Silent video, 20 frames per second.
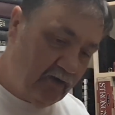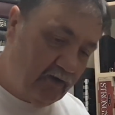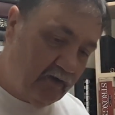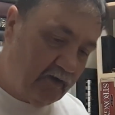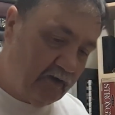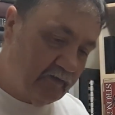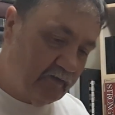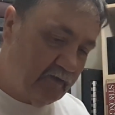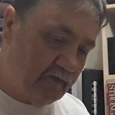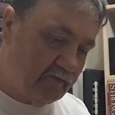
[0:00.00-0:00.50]
look
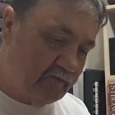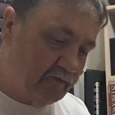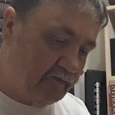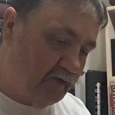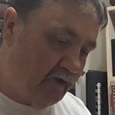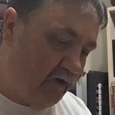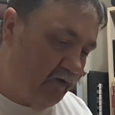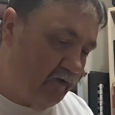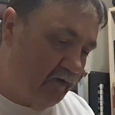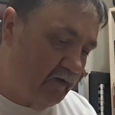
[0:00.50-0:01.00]
at this
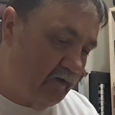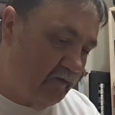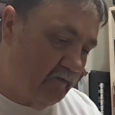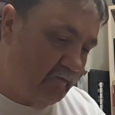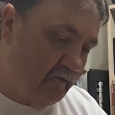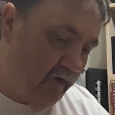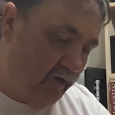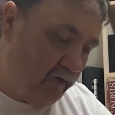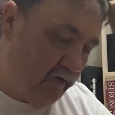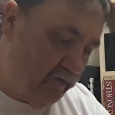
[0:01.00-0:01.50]
stone and
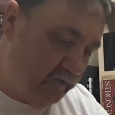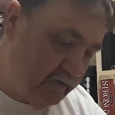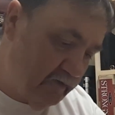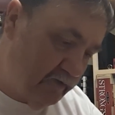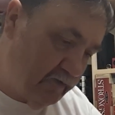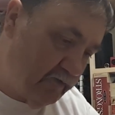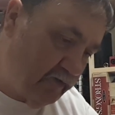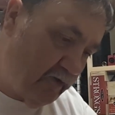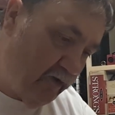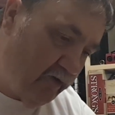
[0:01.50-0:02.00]
hold
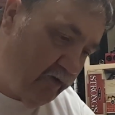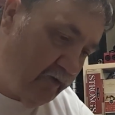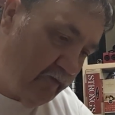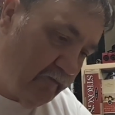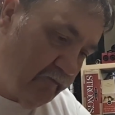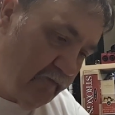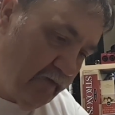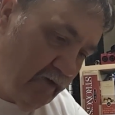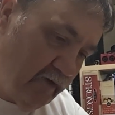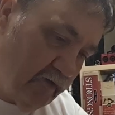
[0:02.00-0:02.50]
this stone and
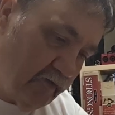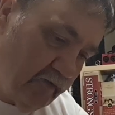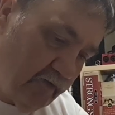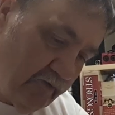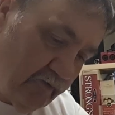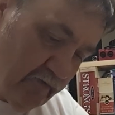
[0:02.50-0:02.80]
feel this